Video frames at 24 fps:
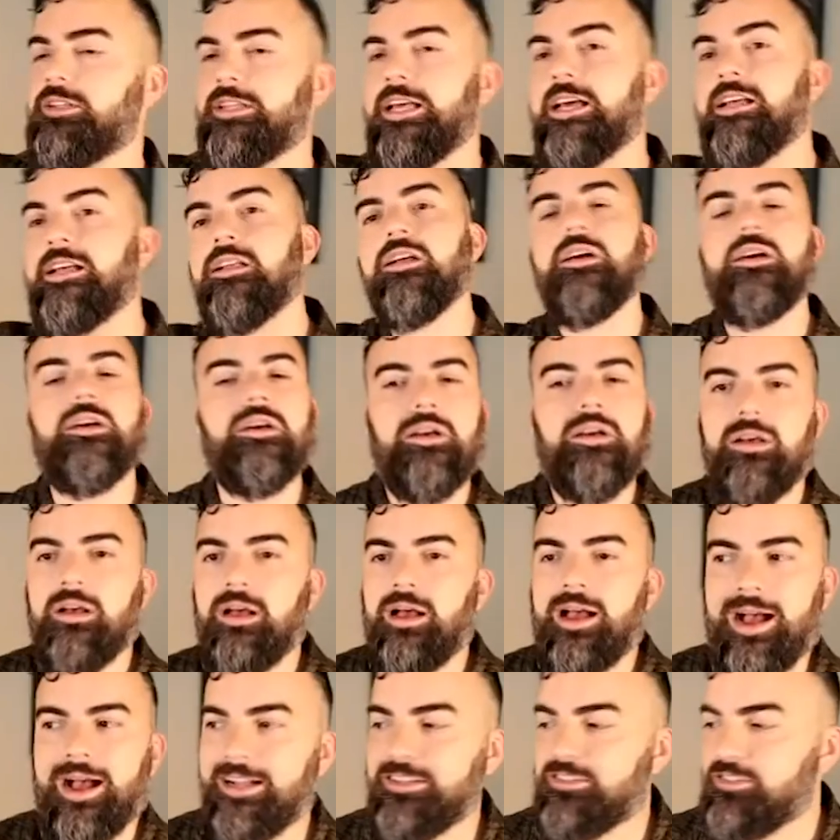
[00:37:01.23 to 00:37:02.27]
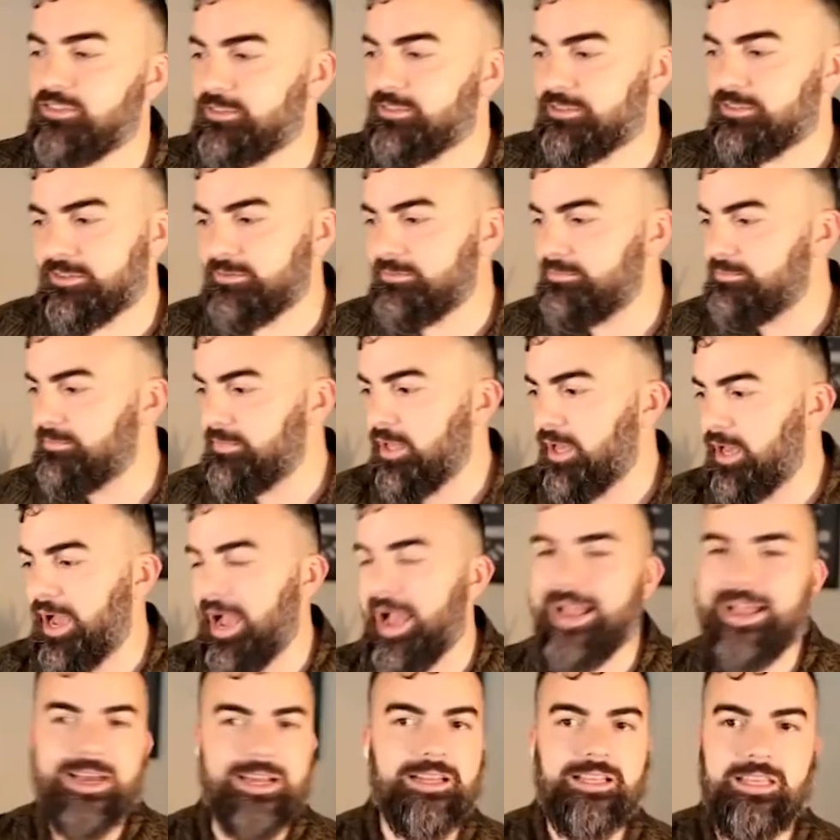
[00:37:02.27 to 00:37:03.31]
That I just I
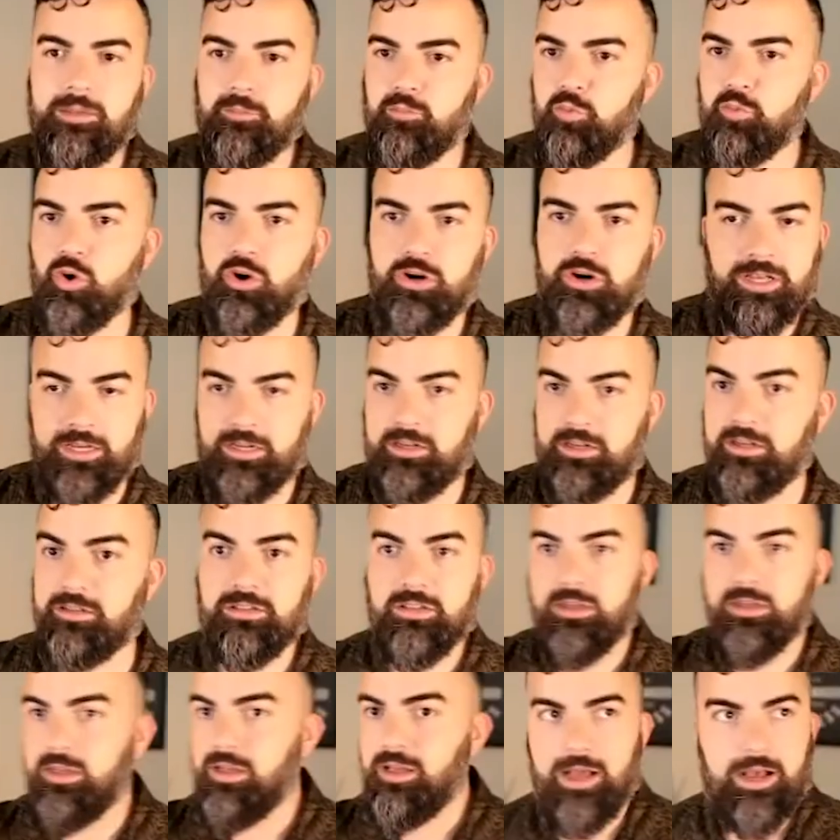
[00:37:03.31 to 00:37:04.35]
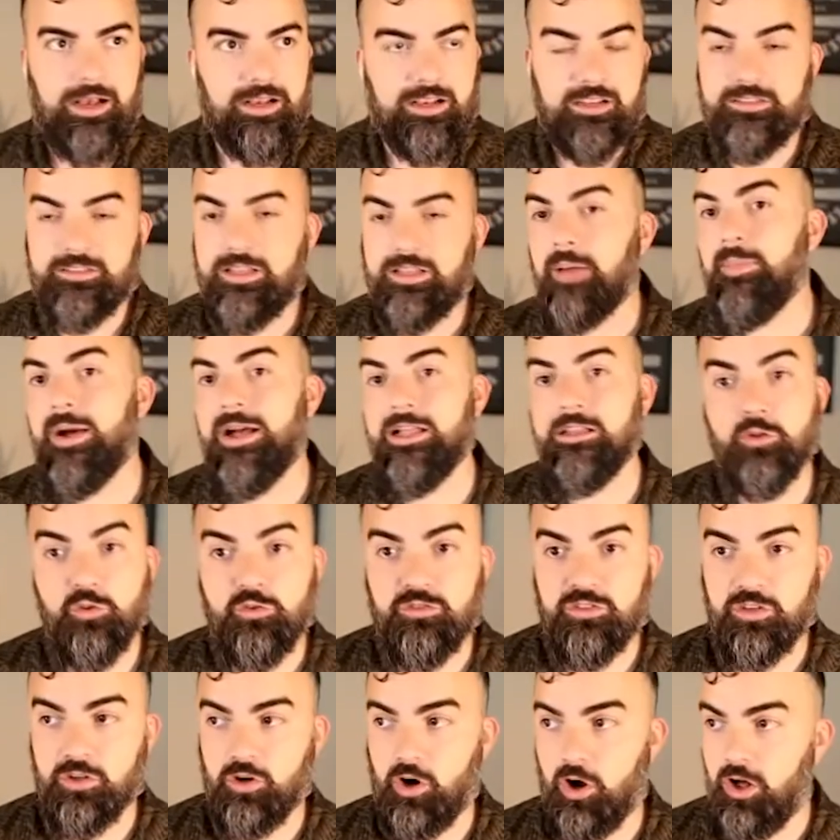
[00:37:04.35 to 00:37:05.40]
gotta keep working because because I might lose
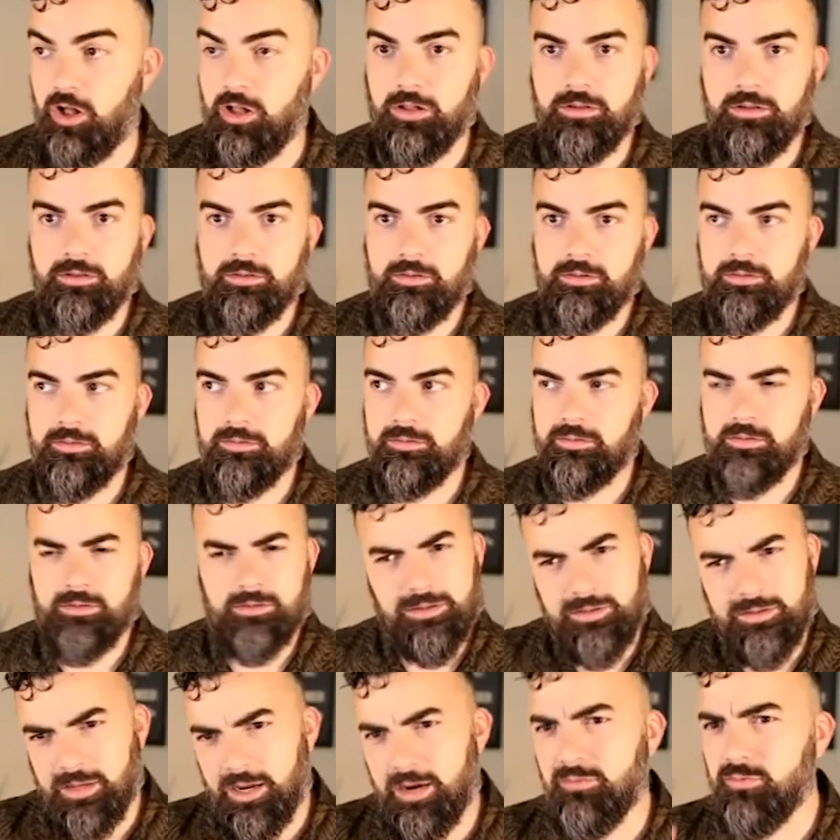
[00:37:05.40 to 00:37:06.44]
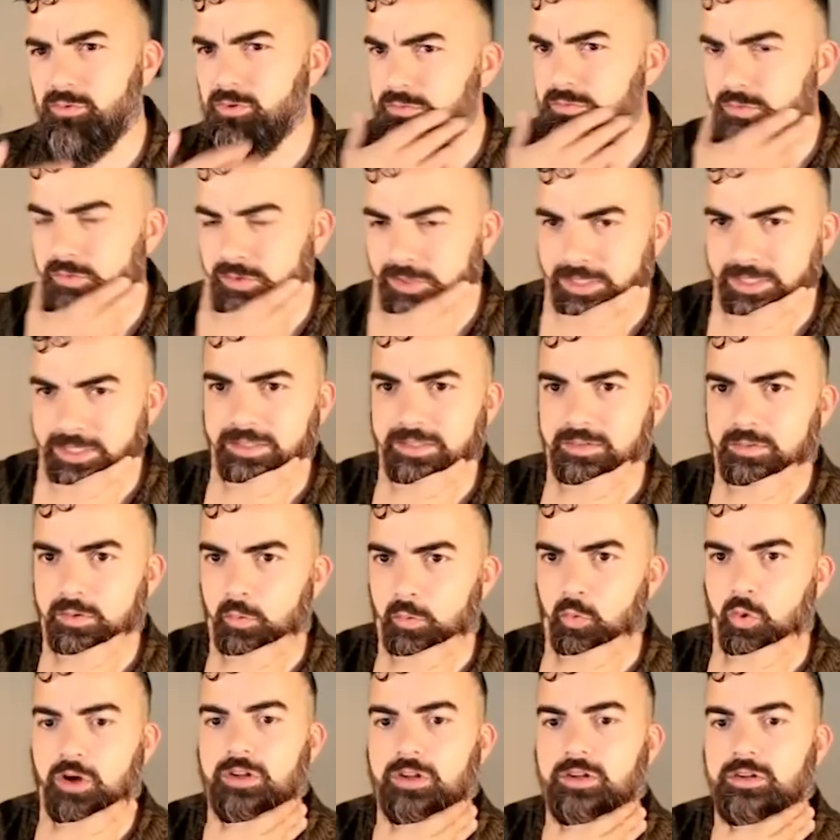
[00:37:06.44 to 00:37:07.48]
it all. Yeah, really?
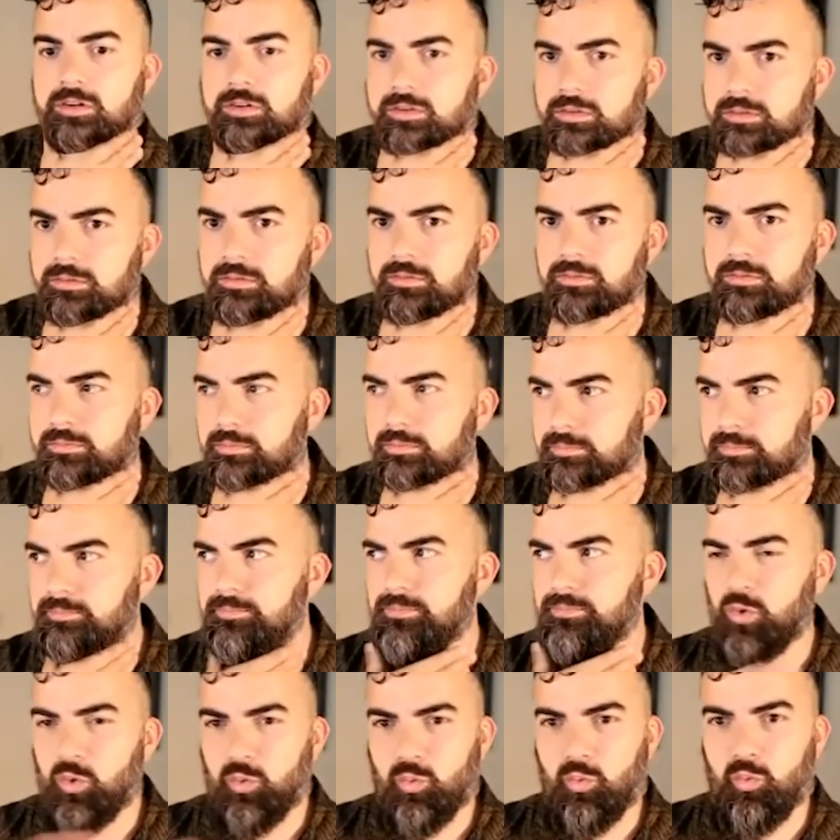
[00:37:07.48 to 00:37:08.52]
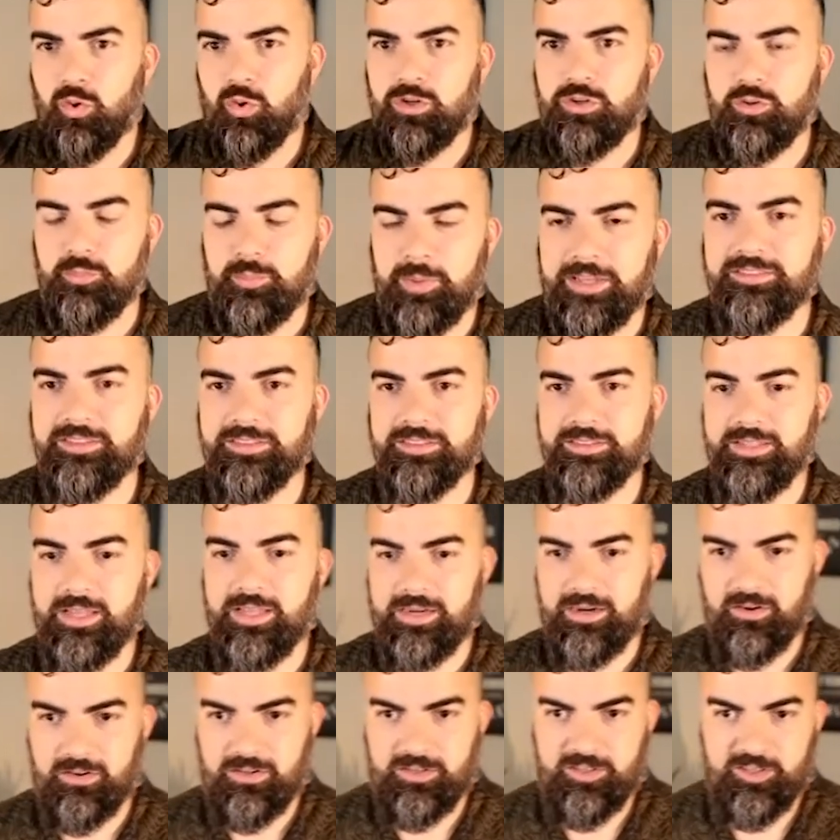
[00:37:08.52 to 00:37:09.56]
What what are you basing that
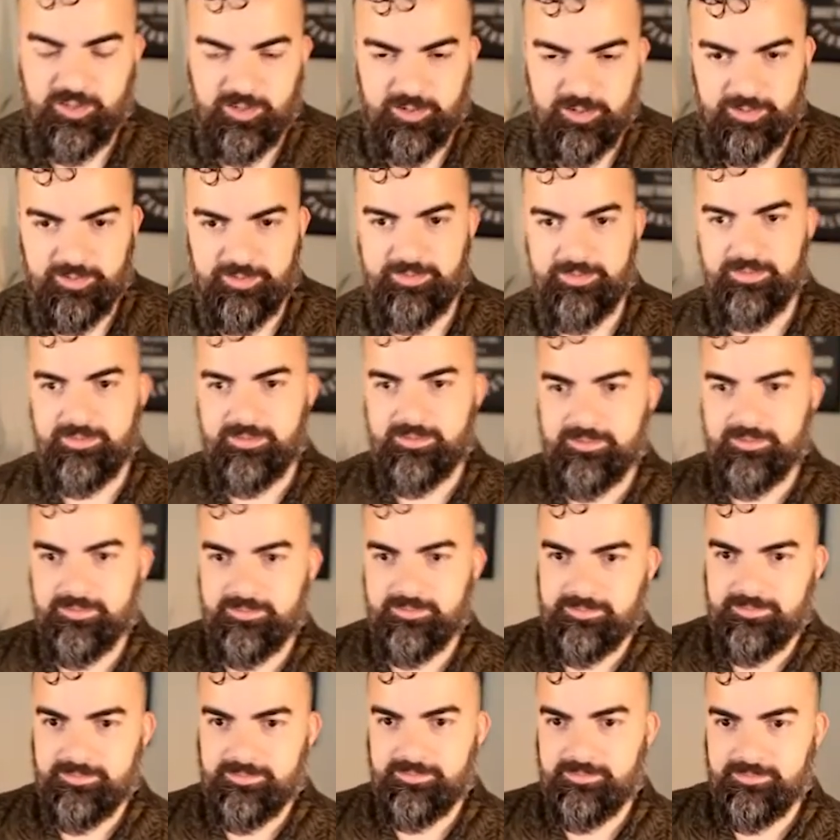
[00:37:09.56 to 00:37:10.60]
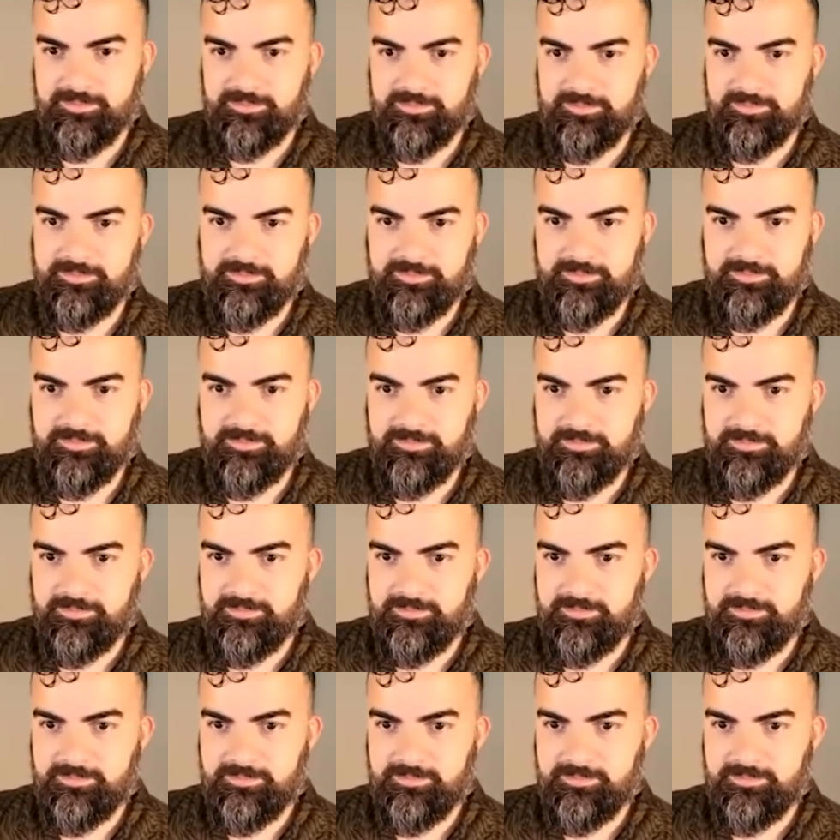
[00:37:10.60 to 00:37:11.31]
on? Mm-hmm.